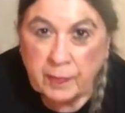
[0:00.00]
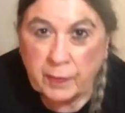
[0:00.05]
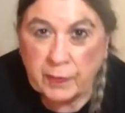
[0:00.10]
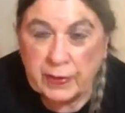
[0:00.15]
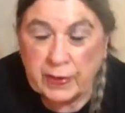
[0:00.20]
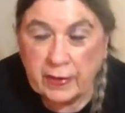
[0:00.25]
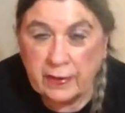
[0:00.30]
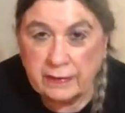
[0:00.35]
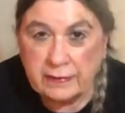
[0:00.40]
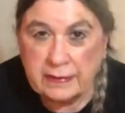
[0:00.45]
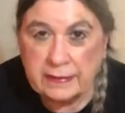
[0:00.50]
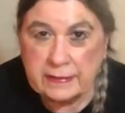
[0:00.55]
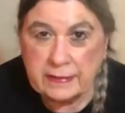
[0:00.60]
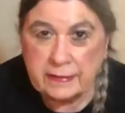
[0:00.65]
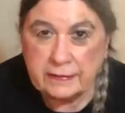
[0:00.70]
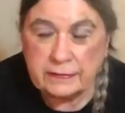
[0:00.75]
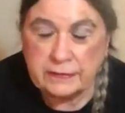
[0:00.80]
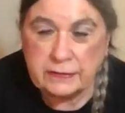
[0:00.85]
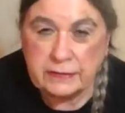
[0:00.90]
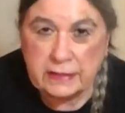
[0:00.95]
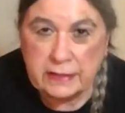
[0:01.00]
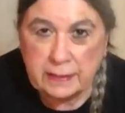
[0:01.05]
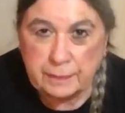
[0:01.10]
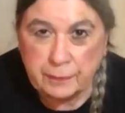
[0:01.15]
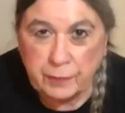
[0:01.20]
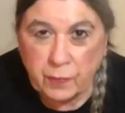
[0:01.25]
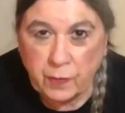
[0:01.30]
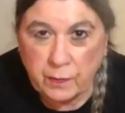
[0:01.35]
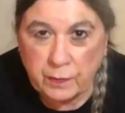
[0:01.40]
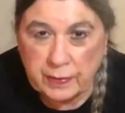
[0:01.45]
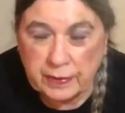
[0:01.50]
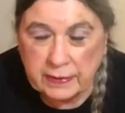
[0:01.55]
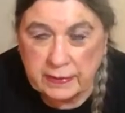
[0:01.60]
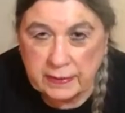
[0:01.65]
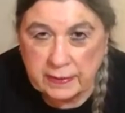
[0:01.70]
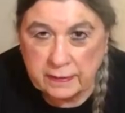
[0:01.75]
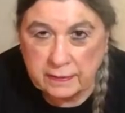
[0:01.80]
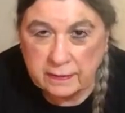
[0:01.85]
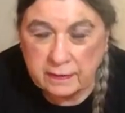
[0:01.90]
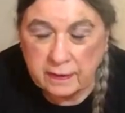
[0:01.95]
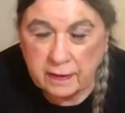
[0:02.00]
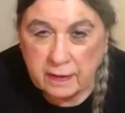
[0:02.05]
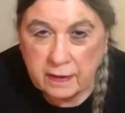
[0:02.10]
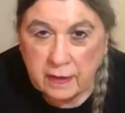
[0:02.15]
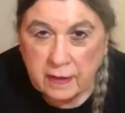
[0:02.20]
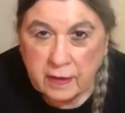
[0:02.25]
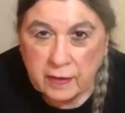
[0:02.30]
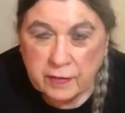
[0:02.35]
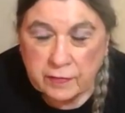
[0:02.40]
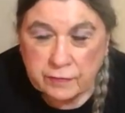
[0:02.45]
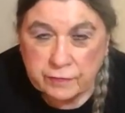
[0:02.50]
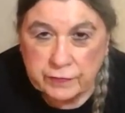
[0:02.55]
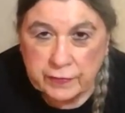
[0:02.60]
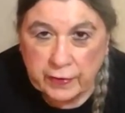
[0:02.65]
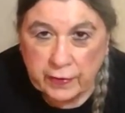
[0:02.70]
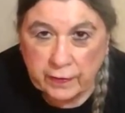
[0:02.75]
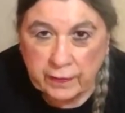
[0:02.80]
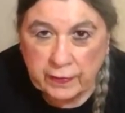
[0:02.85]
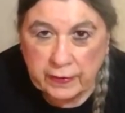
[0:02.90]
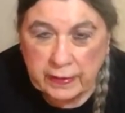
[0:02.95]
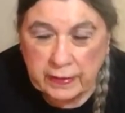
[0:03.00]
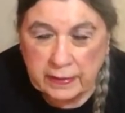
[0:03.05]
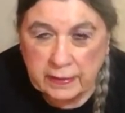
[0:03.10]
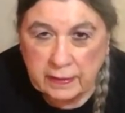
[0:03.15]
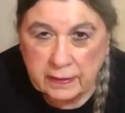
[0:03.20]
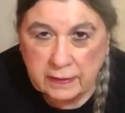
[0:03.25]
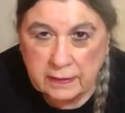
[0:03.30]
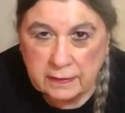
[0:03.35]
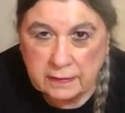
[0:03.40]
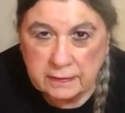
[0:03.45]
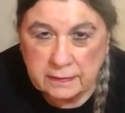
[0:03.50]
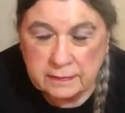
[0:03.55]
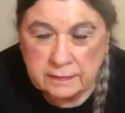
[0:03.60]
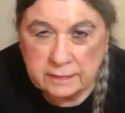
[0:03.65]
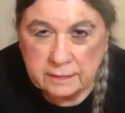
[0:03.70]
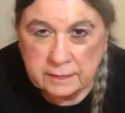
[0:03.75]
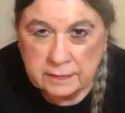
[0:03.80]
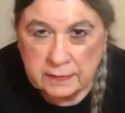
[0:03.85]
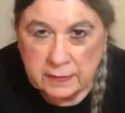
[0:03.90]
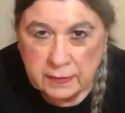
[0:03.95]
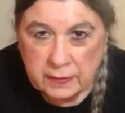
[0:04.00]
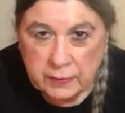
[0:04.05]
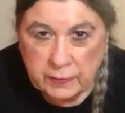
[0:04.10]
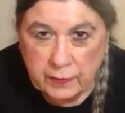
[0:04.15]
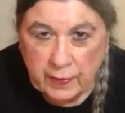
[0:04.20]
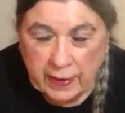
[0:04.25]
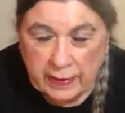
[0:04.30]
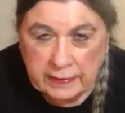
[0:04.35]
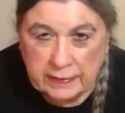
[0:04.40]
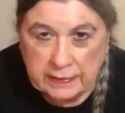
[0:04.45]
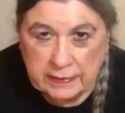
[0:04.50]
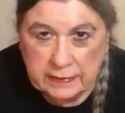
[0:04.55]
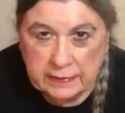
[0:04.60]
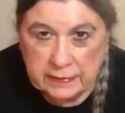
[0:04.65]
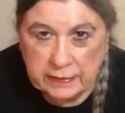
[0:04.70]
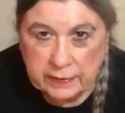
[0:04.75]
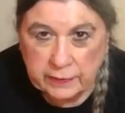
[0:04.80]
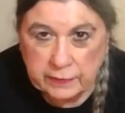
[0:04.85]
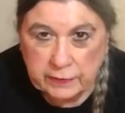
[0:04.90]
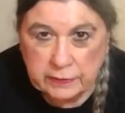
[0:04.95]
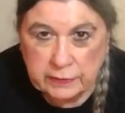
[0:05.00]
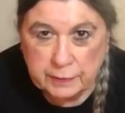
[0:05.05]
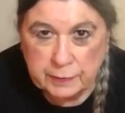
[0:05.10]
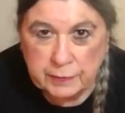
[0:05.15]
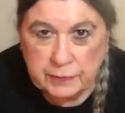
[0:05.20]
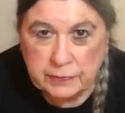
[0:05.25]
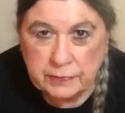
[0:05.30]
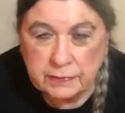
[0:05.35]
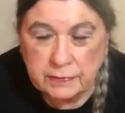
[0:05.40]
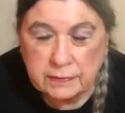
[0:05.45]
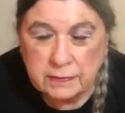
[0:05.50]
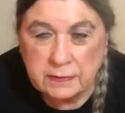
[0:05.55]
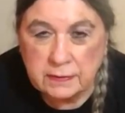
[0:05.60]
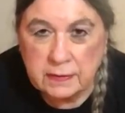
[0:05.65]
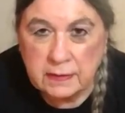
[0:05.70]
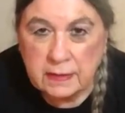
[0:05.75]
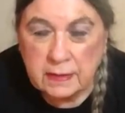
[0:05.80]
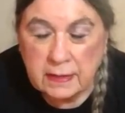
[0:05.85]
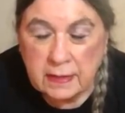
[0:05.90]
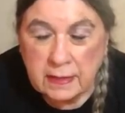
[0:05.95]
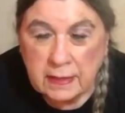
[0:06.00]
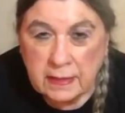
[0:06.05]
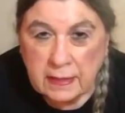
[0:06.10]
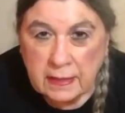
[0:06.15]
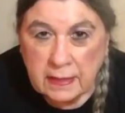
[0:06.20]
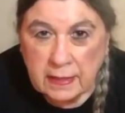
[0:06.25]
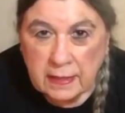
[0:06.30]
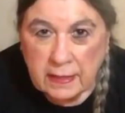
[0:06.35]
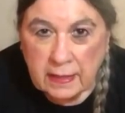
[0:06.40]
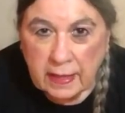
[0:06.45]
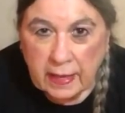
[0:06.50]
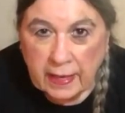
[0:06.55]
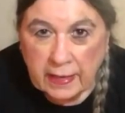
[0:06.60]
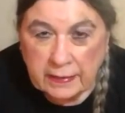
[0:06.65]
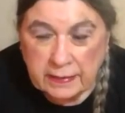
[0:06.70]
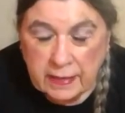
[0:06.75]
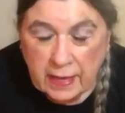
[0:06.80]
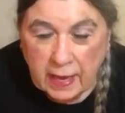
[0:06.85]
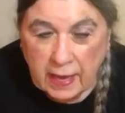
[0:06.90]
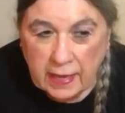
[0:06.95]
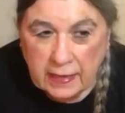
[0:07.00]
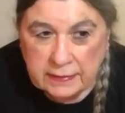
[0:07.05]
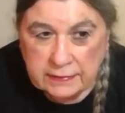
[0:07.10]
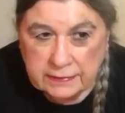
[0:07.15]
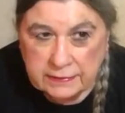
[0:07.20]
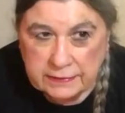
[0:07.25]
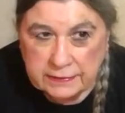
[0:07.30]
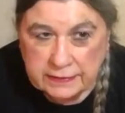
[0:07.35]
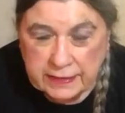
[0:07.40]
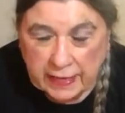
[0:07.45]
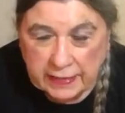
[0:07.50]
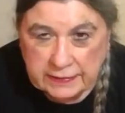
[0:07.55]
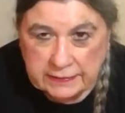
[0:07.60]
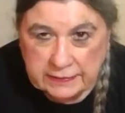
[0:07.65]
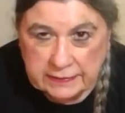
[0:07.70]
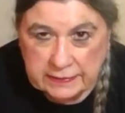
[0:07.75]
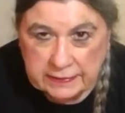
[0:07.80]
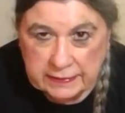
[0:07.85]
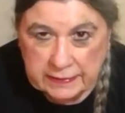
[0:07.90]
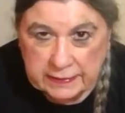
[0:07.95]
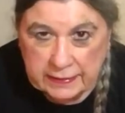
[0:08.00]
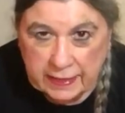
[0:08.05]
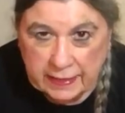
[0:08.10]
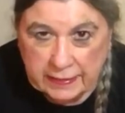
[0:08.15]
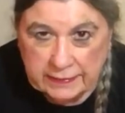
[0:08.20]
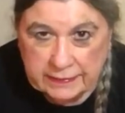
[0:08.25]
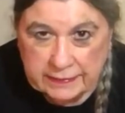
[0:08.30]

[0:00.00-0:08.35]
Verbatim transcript: But we all need our sleep or we get very cranky and irritable and unsexy and